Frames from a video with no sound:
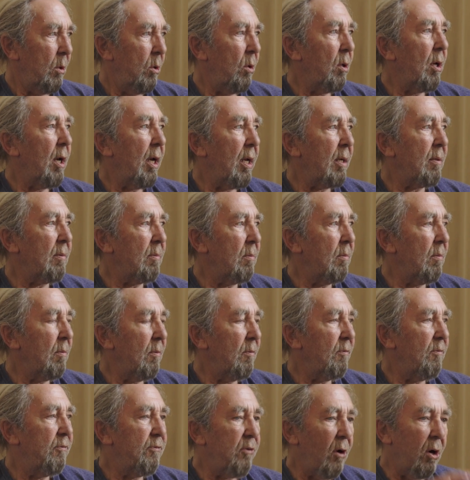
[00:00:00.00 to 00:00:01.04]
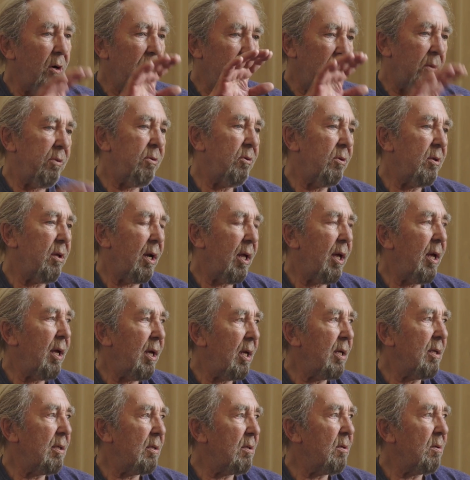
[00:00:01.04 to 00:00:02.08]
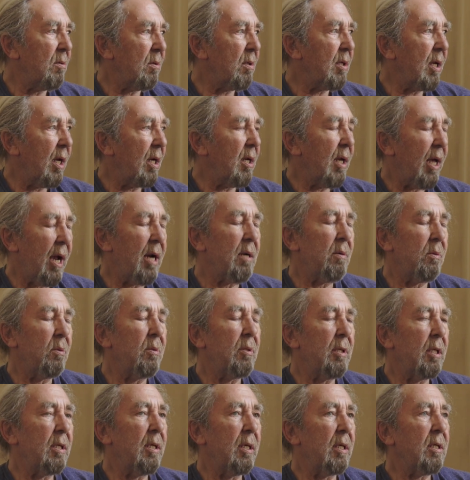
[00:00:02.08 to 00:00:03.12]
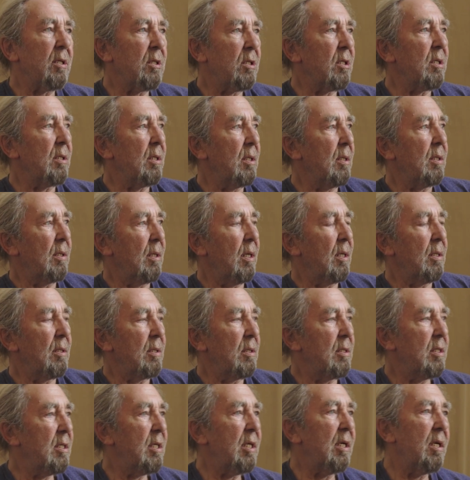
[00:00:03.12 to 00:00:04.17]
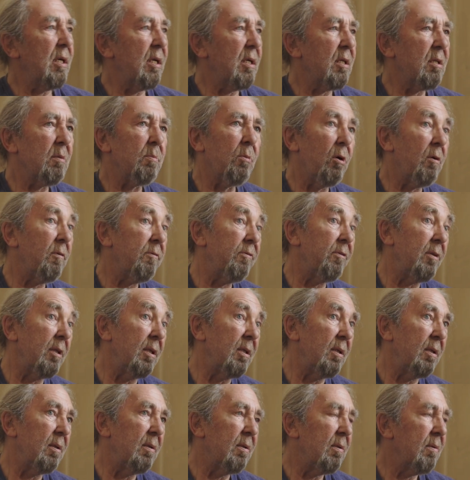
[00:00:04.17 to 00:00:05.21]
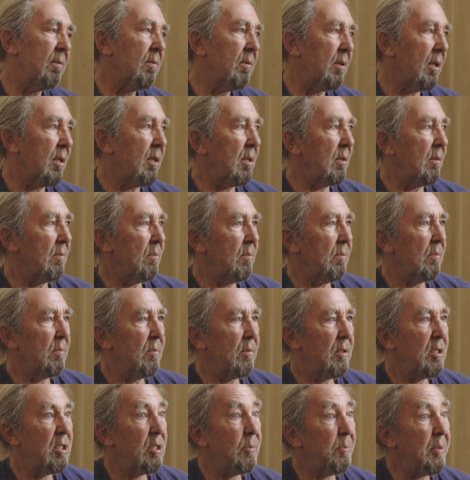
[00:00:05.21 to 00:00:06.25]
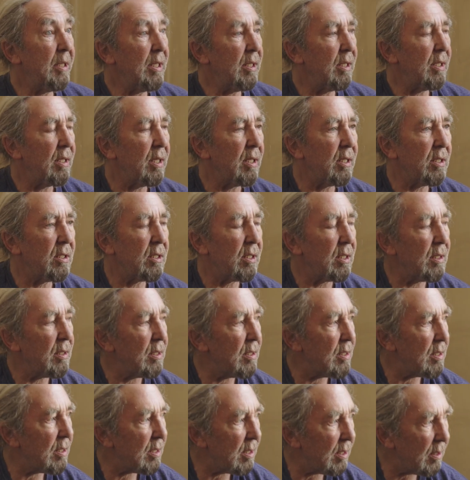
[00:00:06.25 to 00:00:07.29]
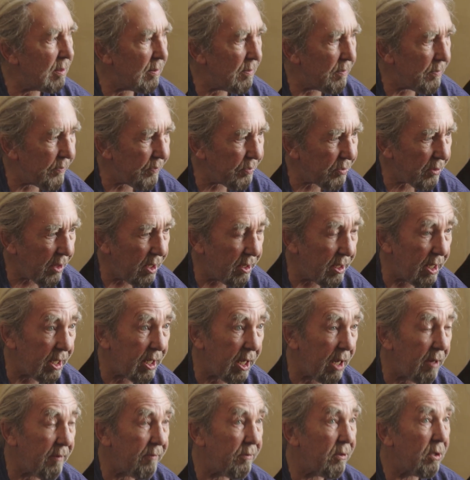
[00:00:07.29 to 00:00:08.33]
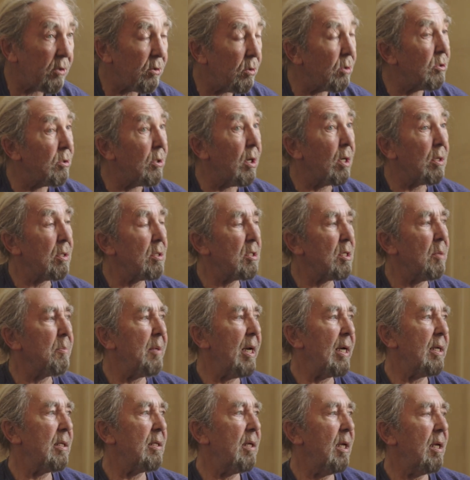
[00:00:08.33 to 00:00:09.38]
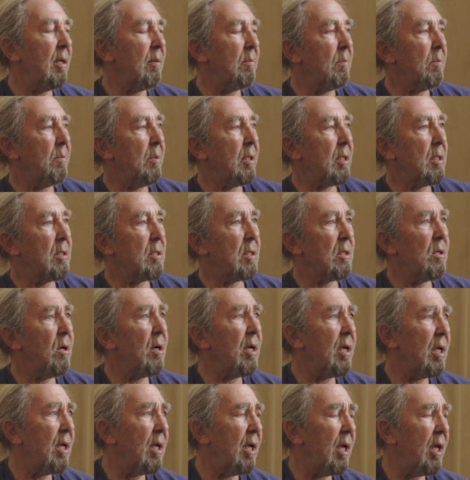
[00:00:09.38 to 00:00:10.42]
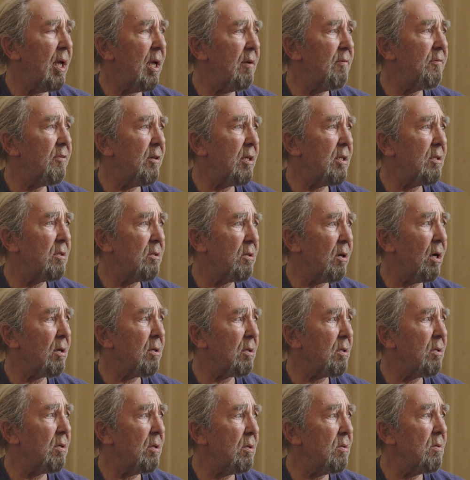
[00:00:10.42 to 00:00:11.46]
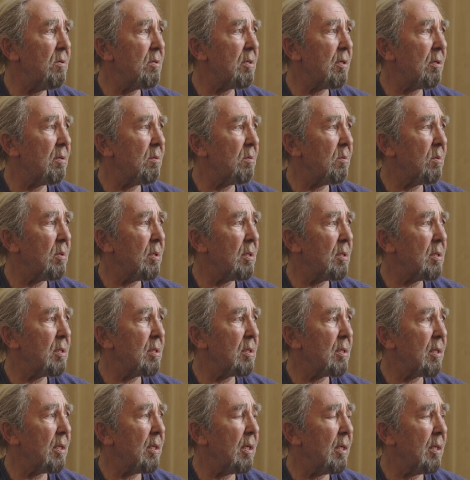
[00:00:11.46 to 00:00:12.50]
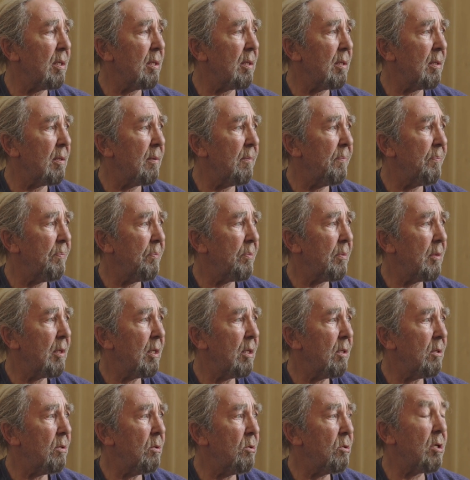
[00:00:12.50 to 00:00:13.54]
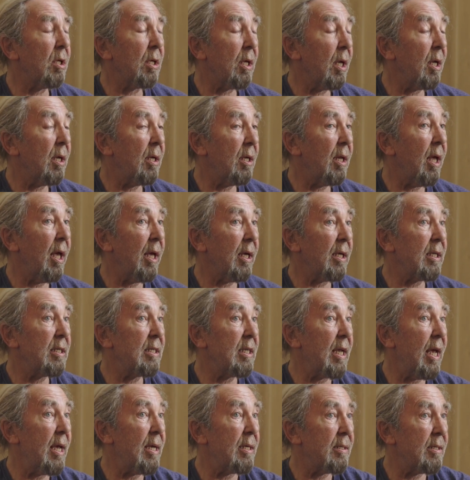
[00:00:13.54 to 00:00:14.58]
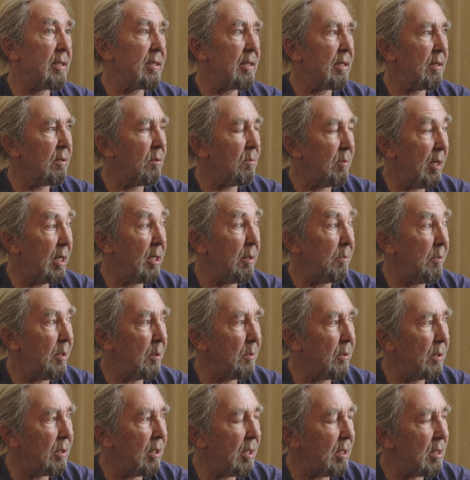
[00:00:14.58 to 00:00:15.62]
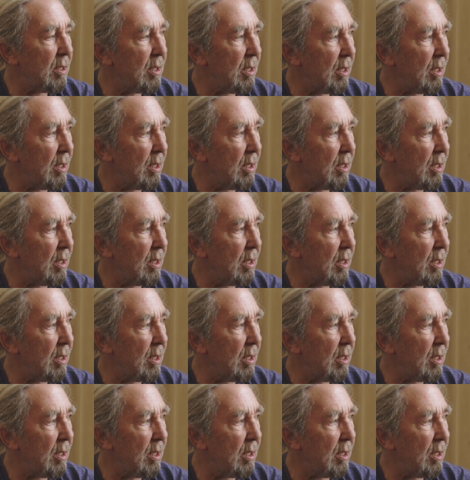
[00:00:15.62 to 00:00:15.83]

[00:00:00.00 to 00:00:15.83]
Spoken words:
had fallen through the net into kind of heroin addiction and serious morphine, speed addictions. They gave the good drugs a bad name, because not every drug user was using it in excess. Many people did.